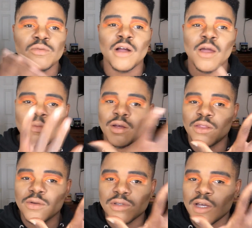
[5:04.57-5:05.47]
where I
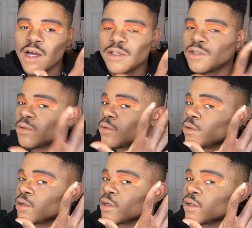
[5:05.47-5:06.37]
want those
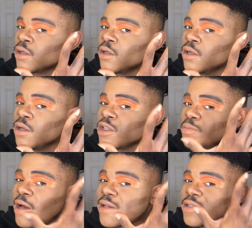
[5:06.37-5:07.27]
contour
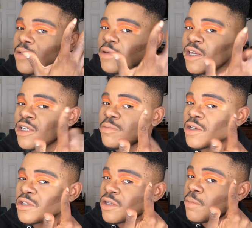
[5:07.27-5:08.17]
spots to be,
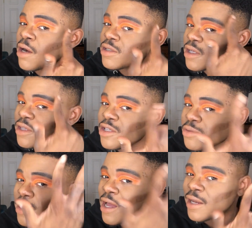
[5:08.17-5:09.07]
especially parts like this
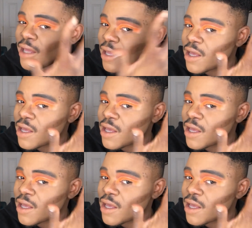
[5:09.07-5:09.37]
where it kind of got